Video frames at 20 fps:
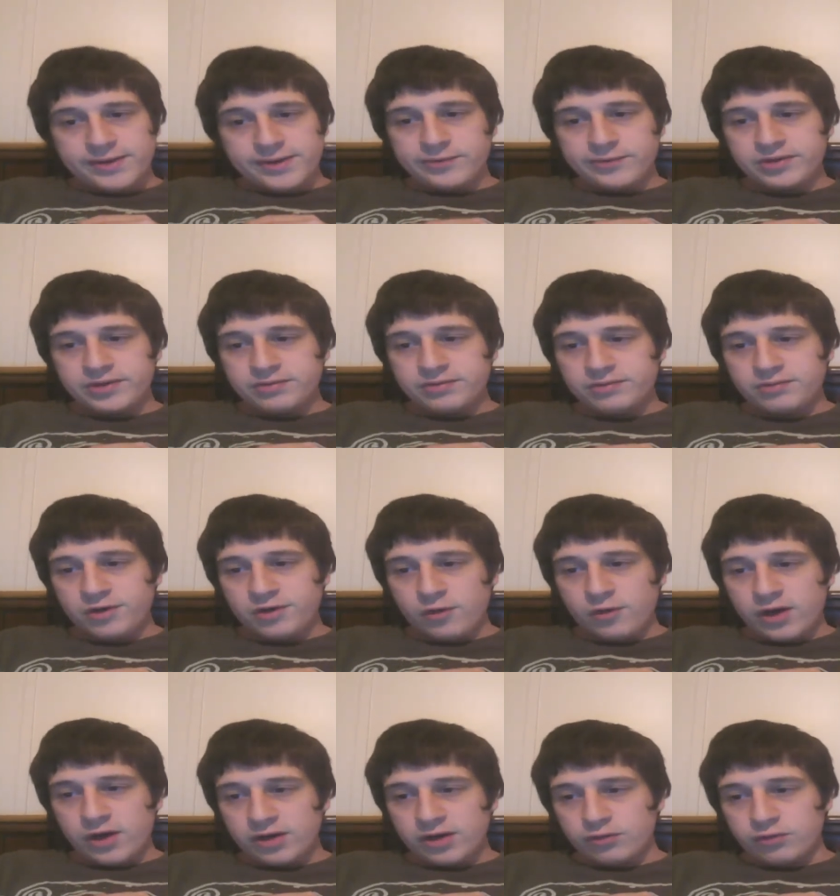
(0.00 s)
I would
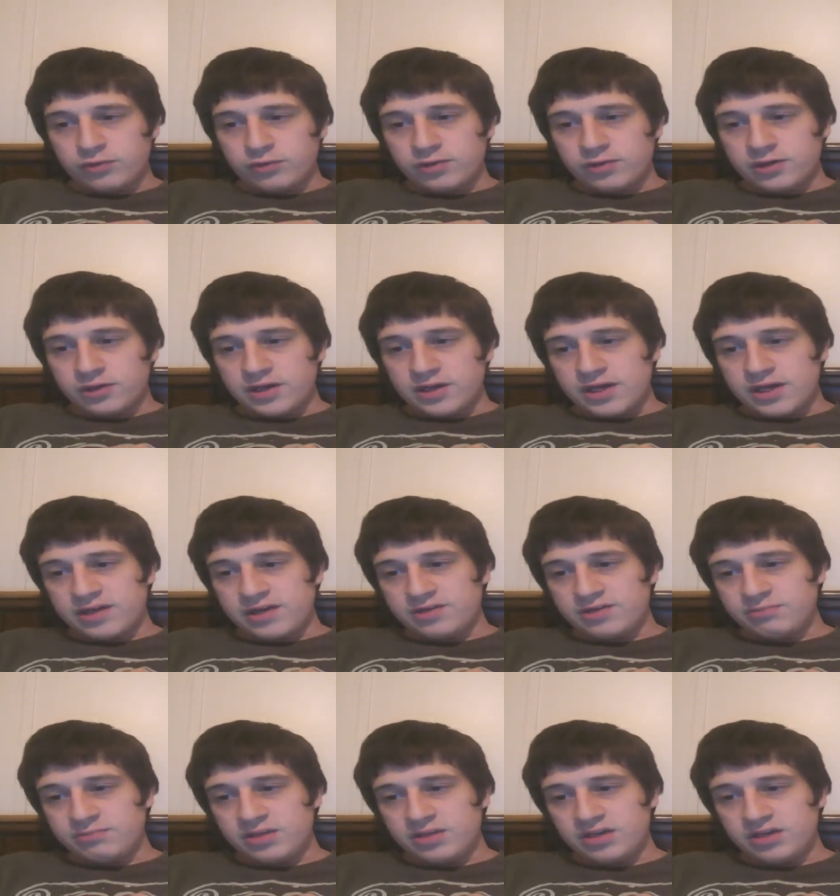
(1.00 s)
go out and
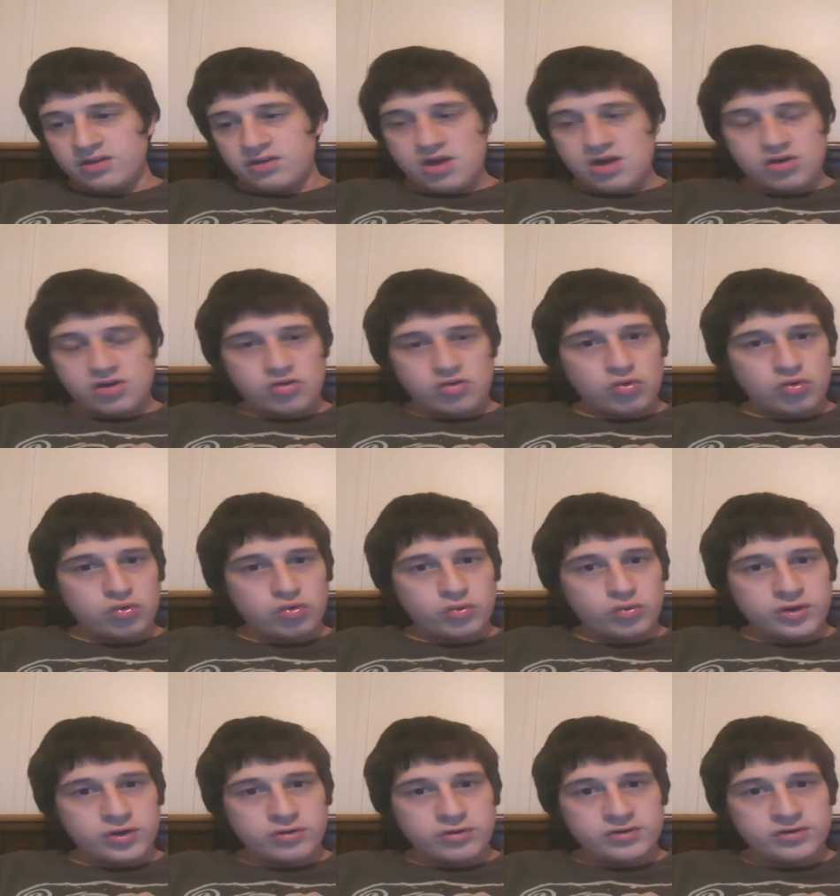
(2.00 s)
it'd be a cold
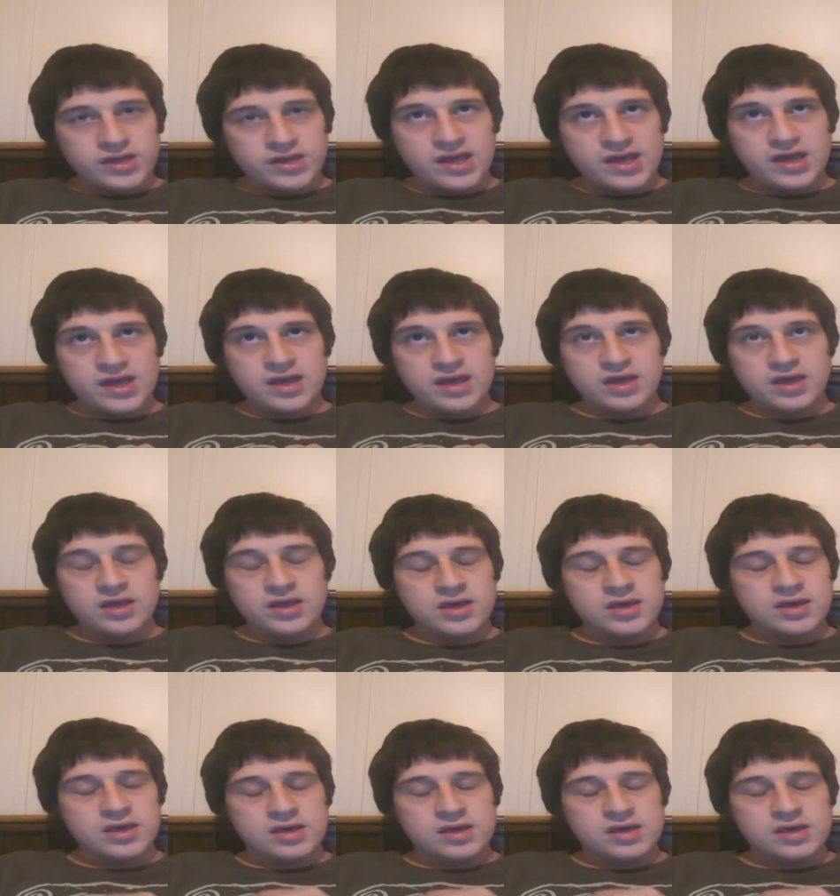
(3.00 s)
winter day